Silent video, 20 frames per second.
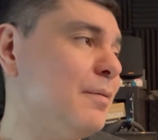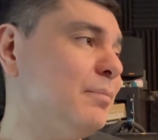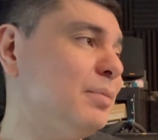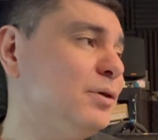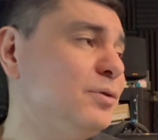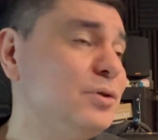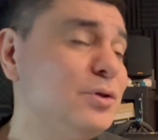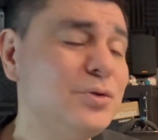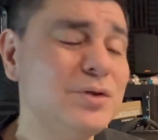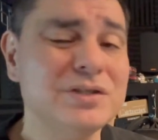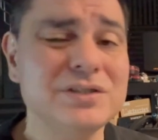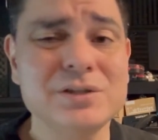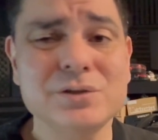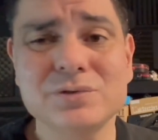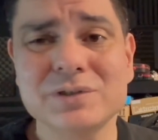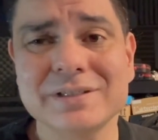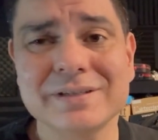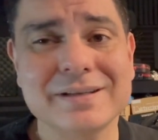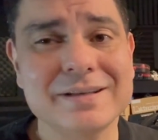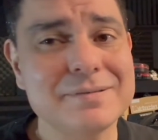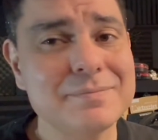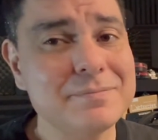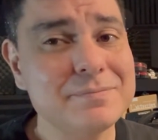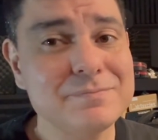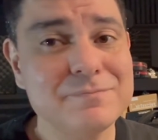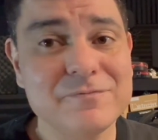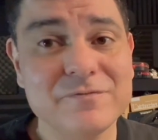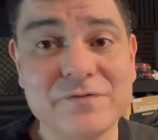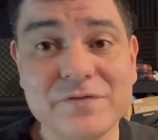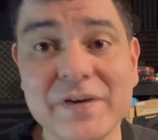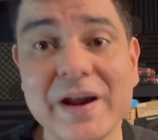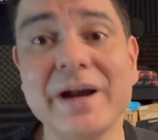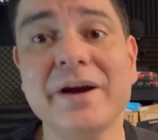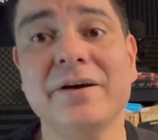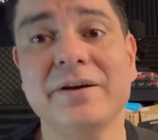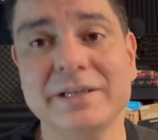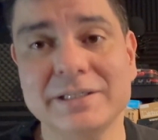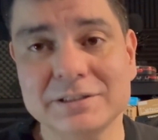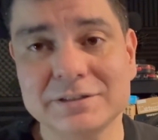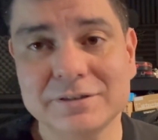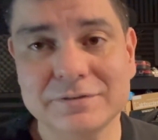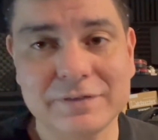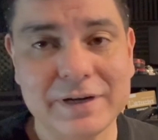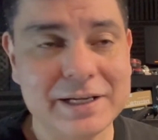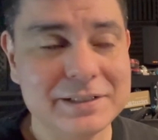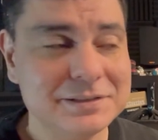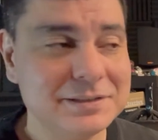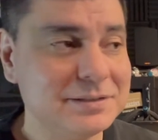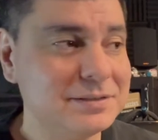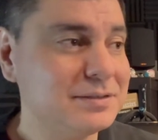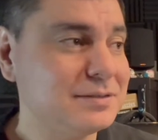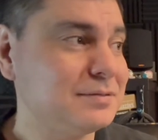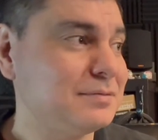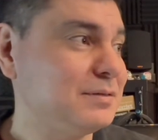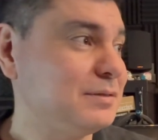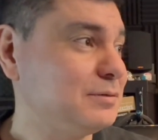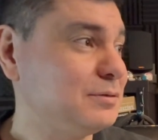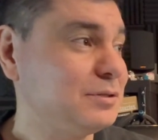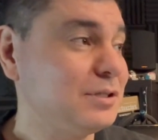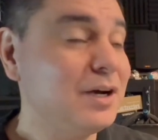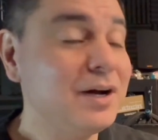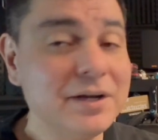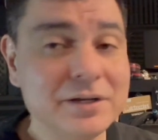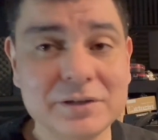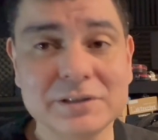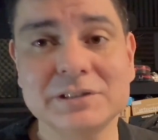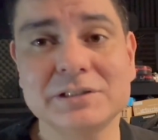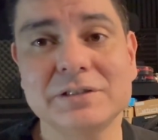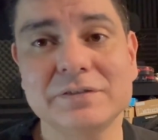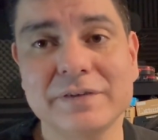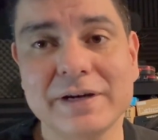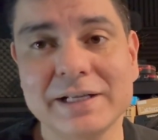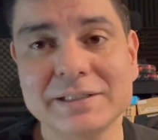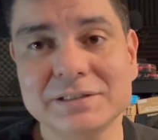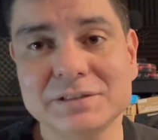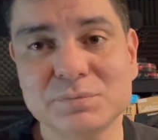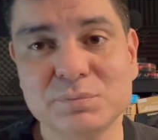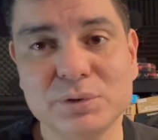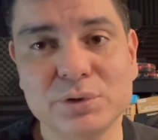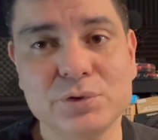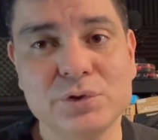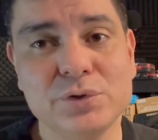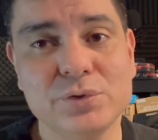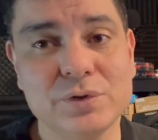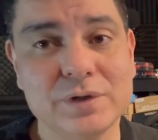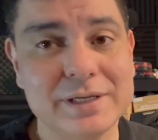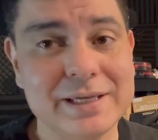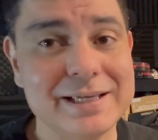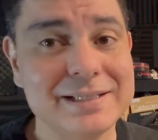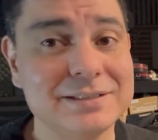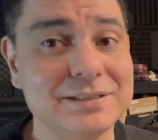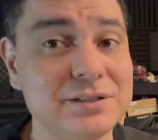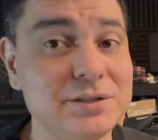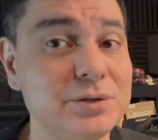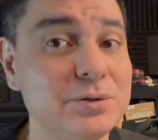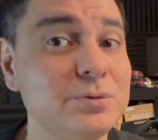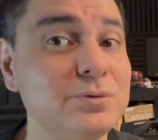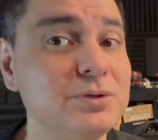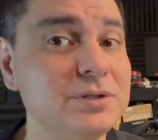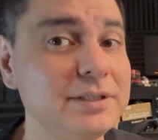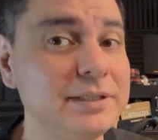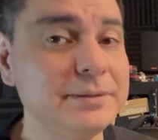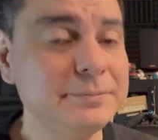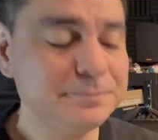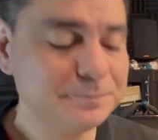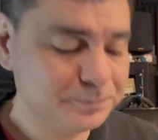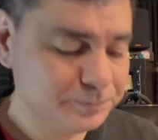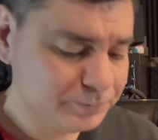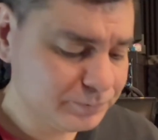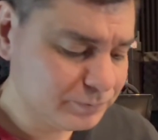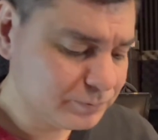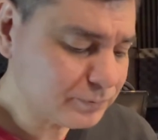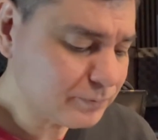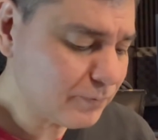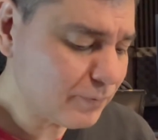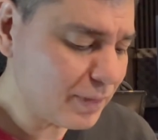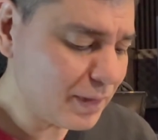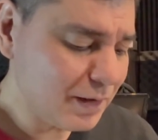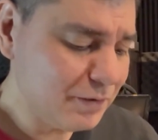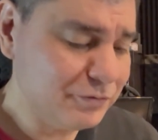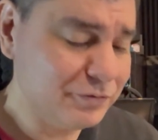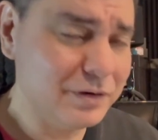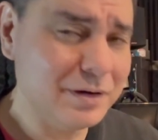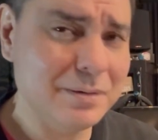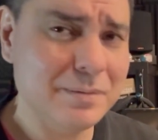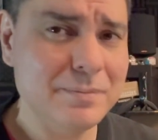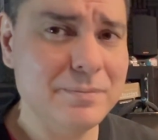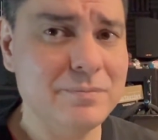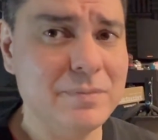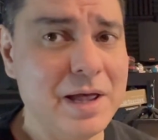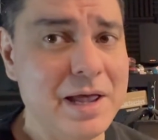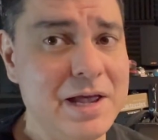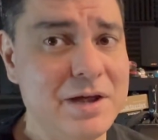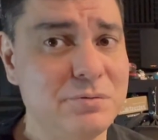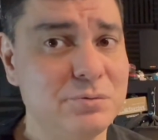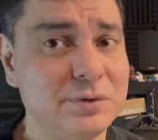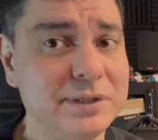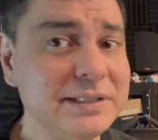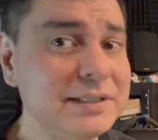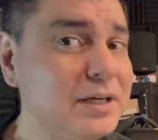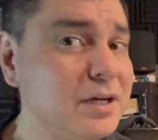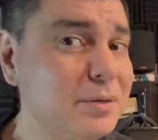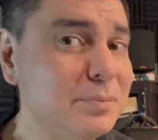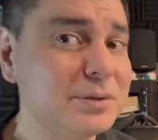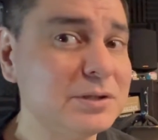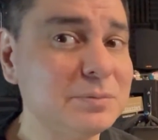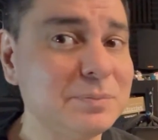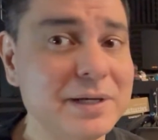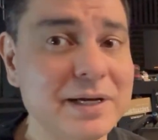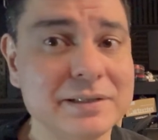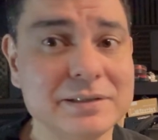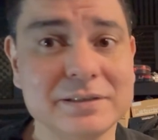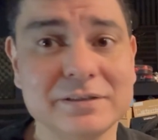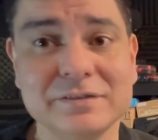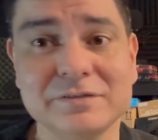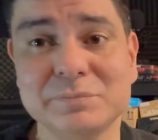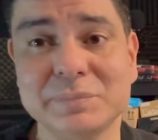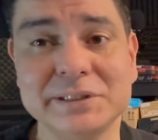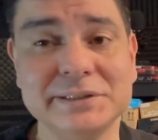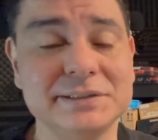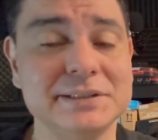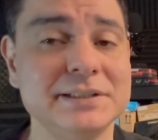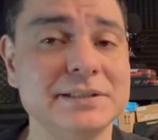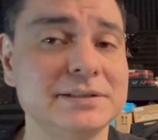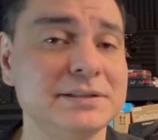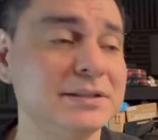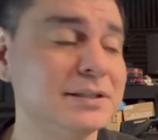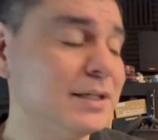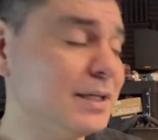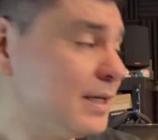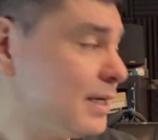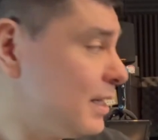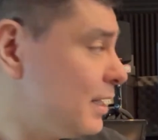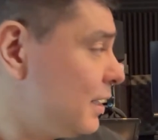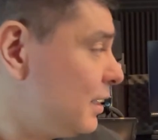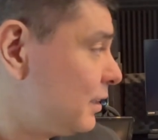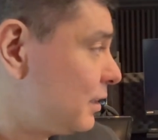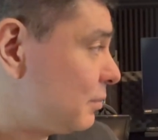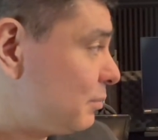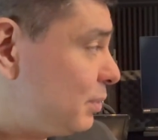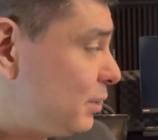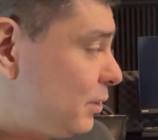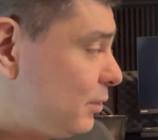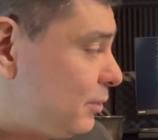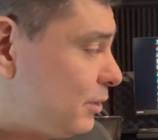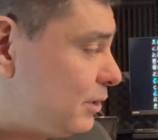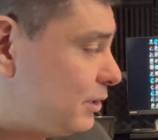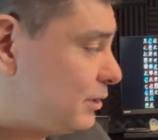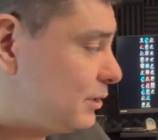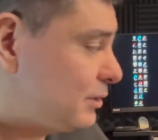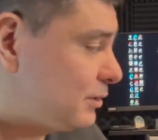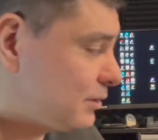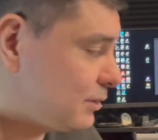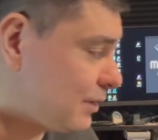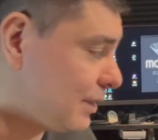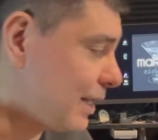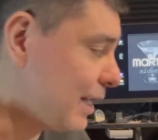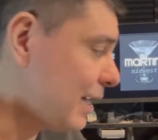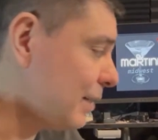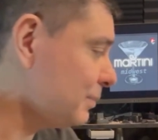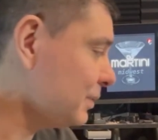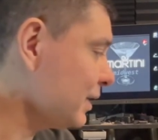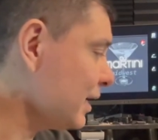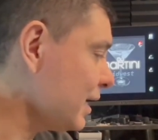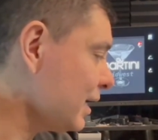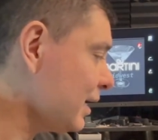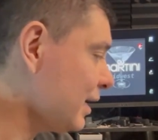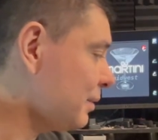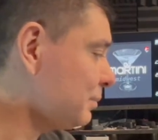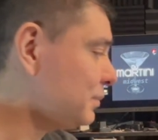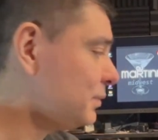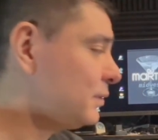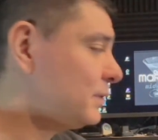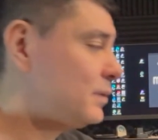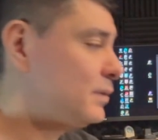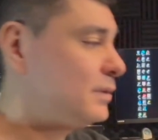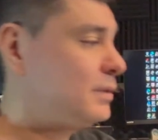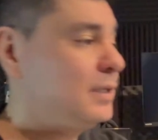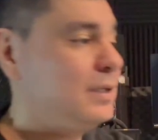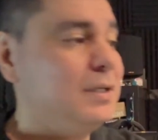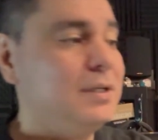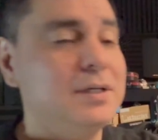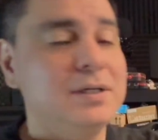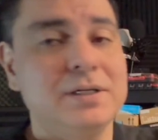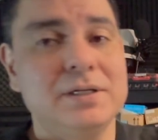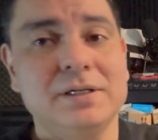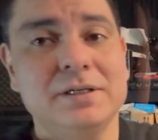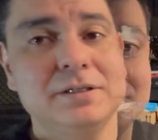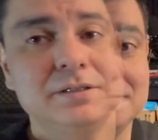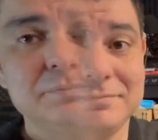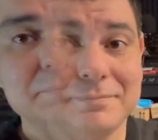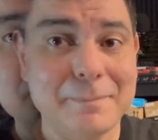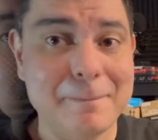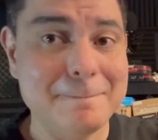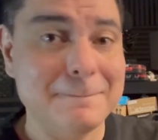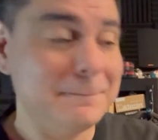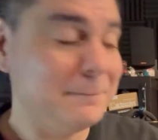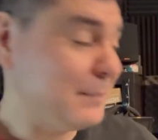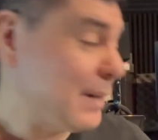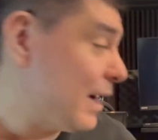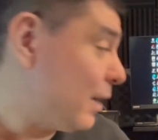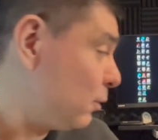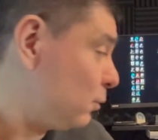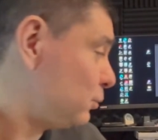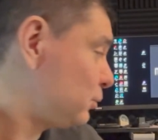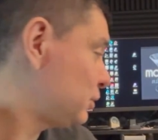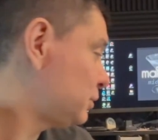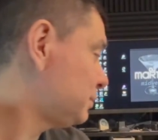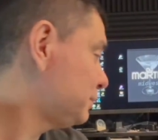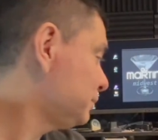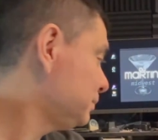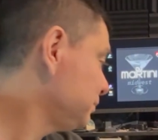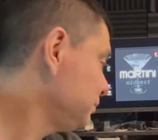Bluetooth is used in various devices. There's hundreds of devices Bluetooth is used in. From a retail perspective, business, computers, laptops, mouse,